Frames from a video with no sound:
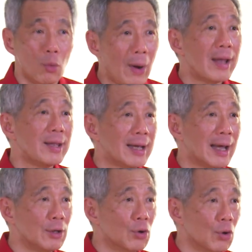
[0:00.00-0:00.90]
where they
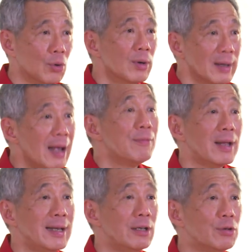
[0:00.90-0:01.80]
can go if
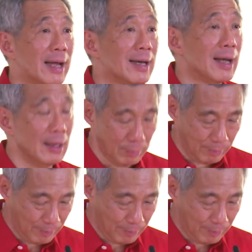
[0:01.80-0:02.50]
they need to get help.